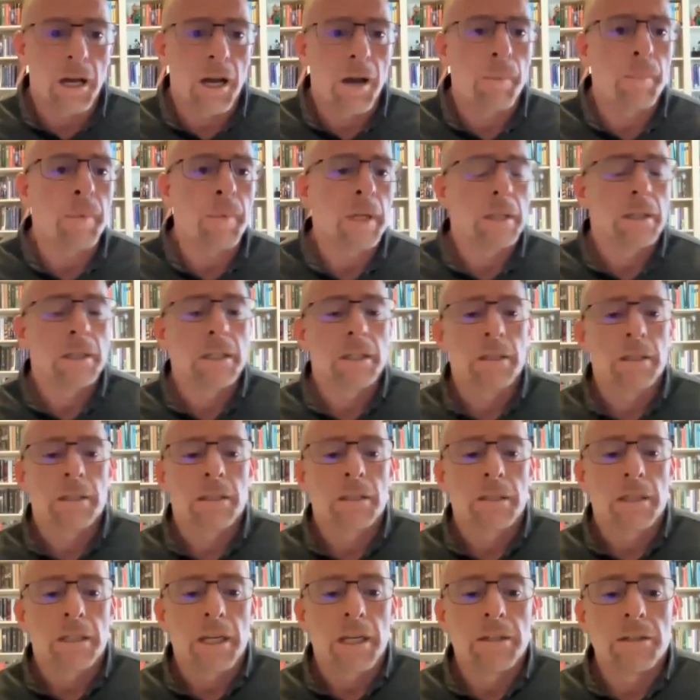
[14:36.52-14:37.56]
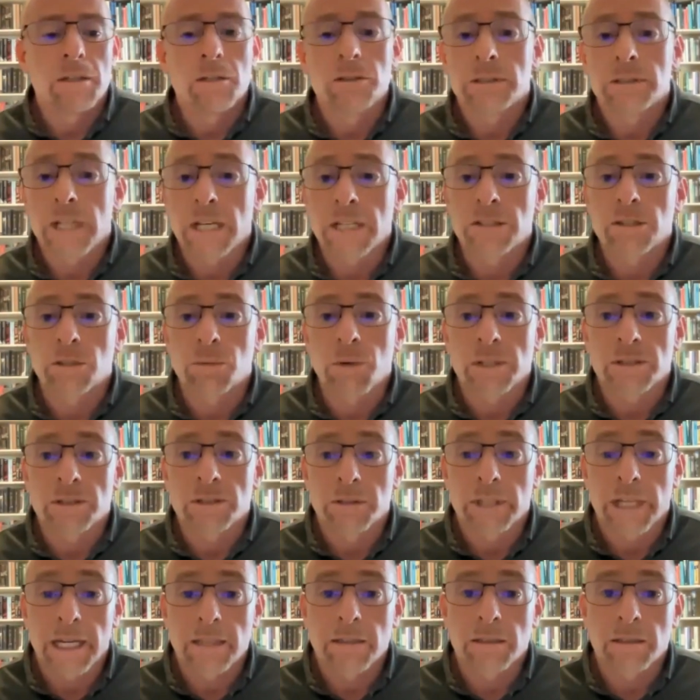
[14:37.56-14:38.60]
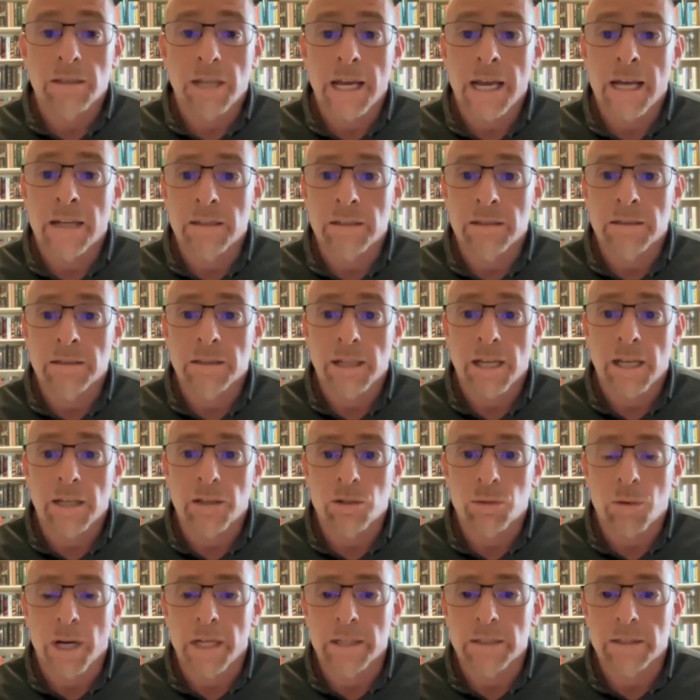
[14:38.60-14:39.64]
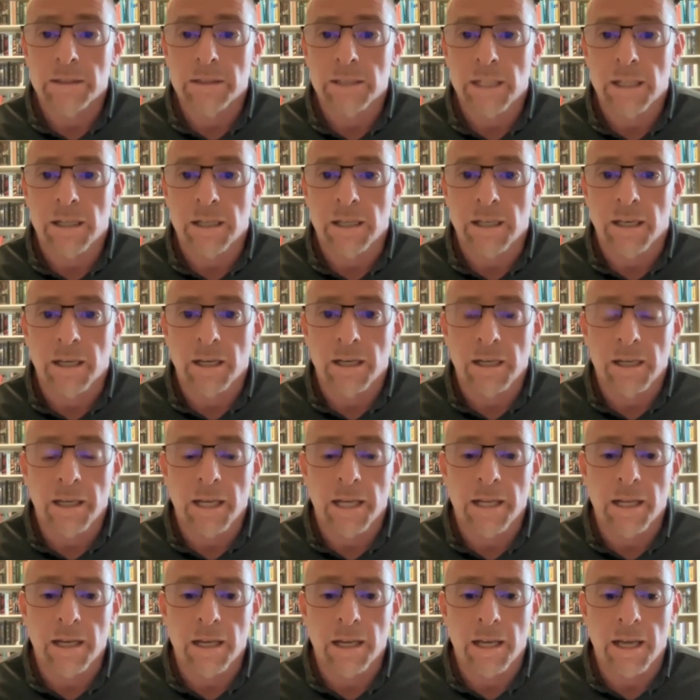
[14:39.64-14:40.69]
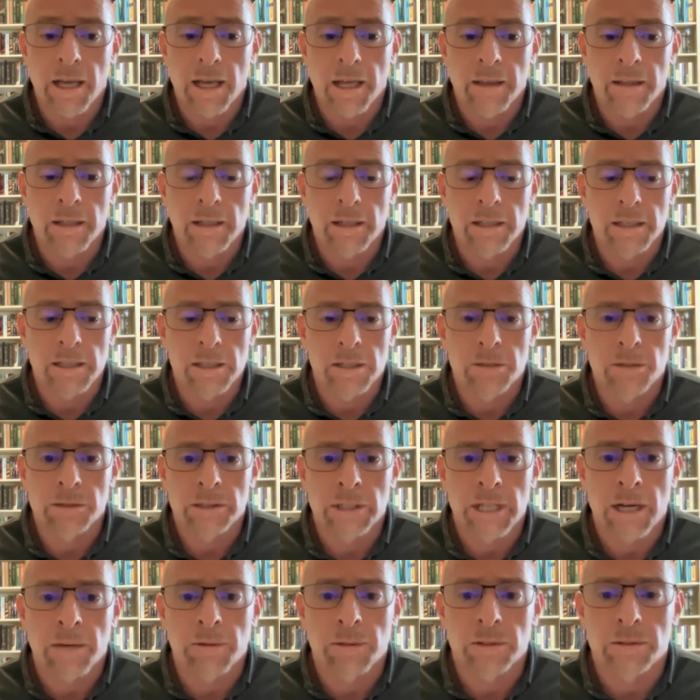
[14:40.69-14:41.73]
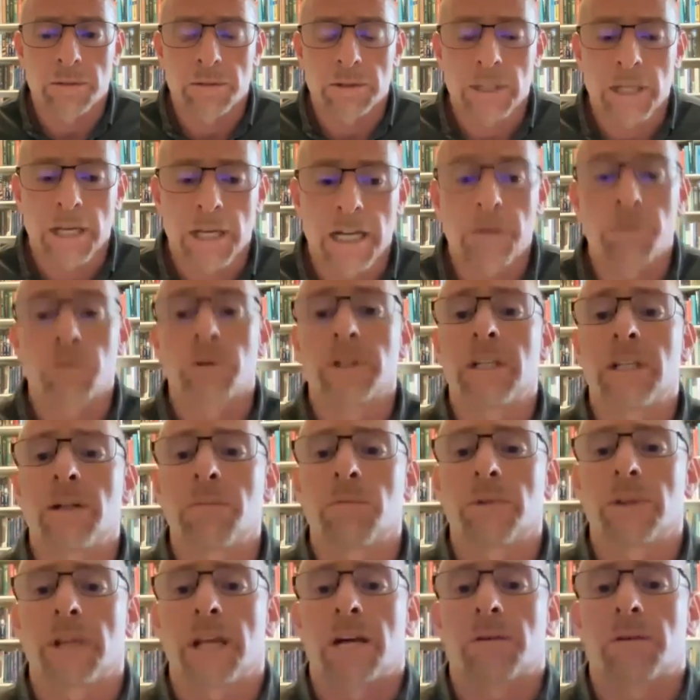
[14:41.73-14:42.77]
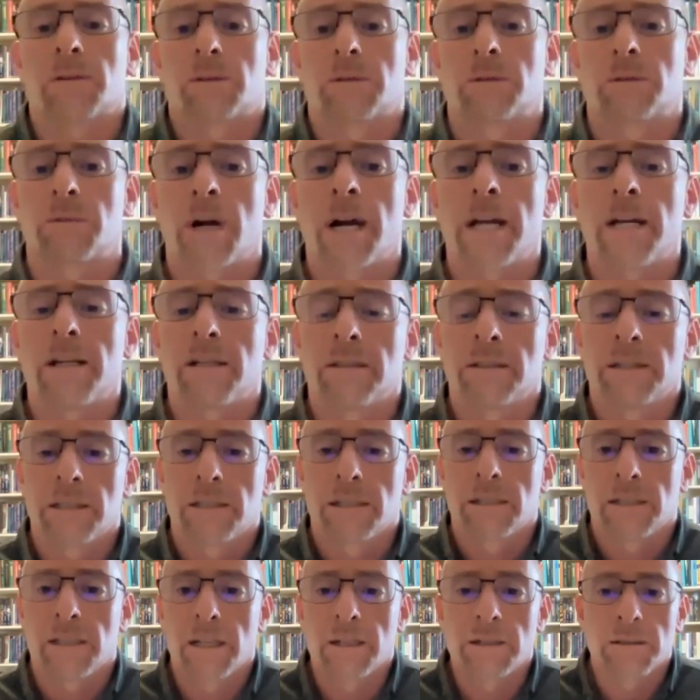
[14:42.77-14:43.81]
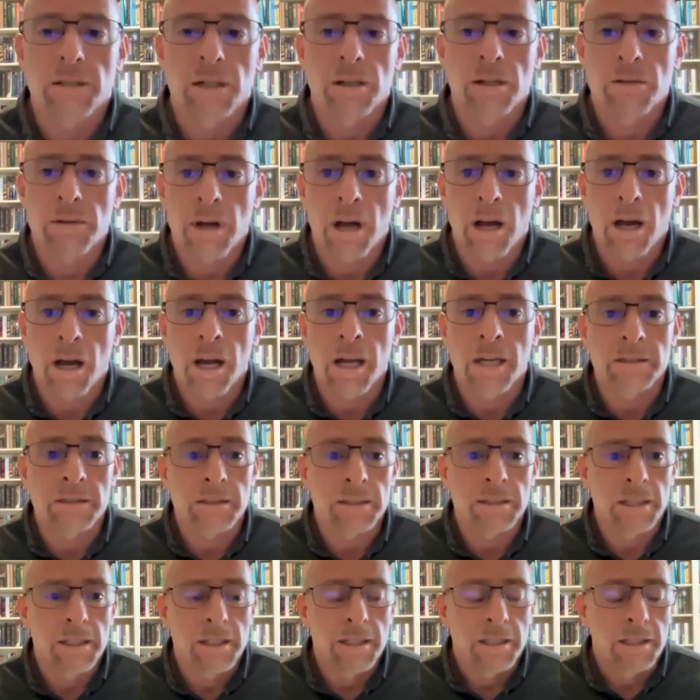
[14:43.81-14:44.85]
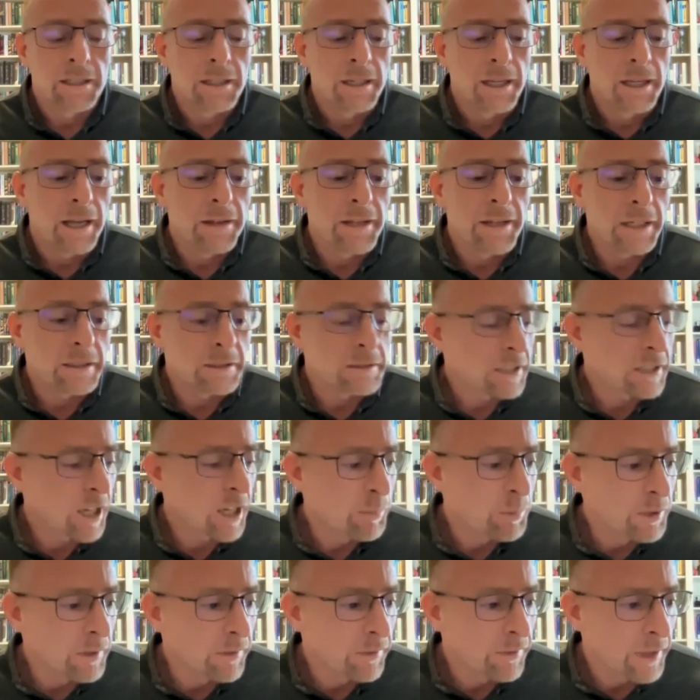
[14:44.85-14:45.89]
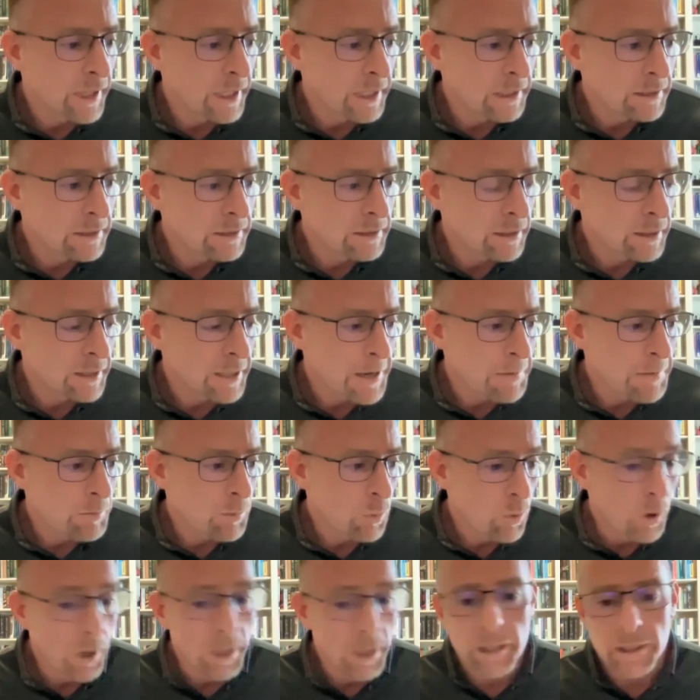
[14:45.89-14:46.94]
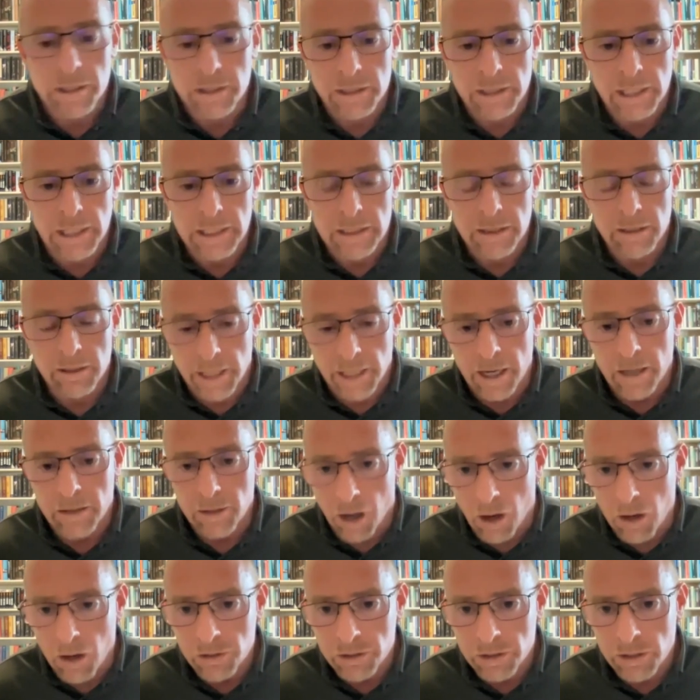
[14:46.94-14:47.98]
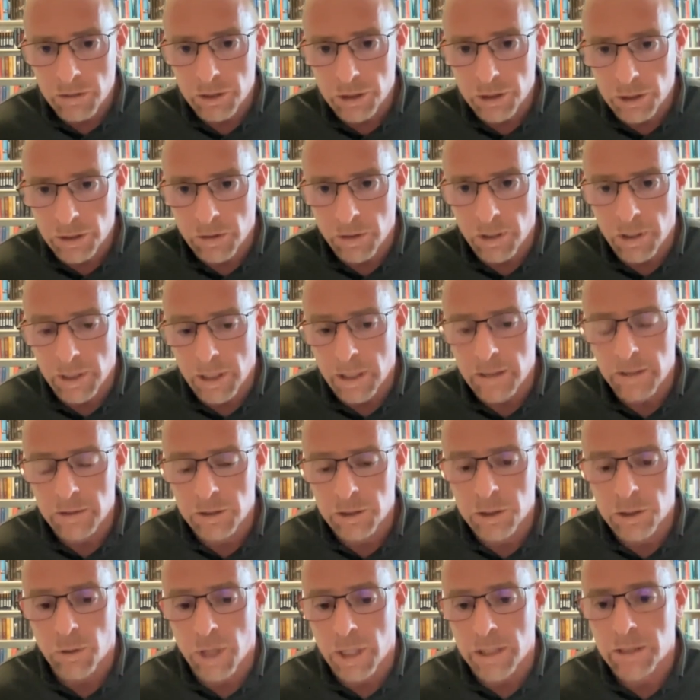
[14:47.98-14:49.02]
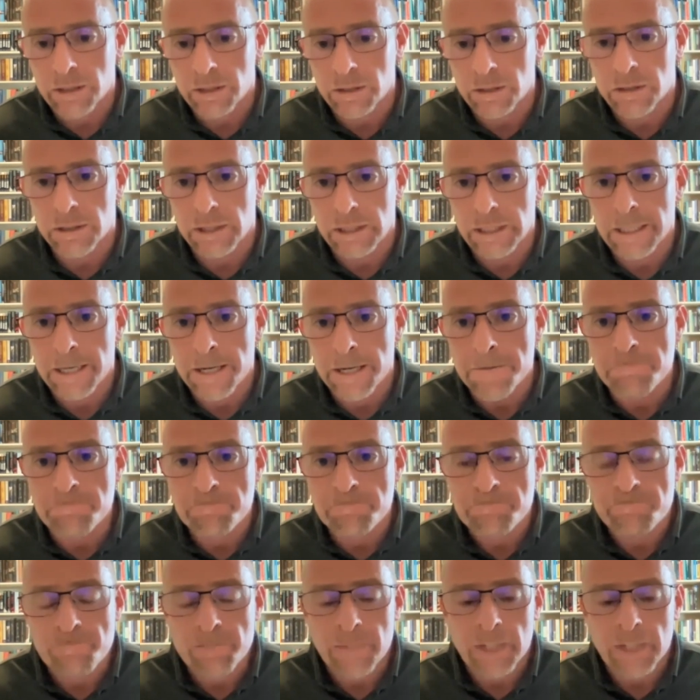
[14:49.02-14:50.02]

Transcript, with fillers: Um, in those days there was no king in the land, and mm. twice uh, and and Israel did that which was and everyone did that which was right in their own eyes, and that does a couple of things. Um, one, it it that also stru- that structures the um,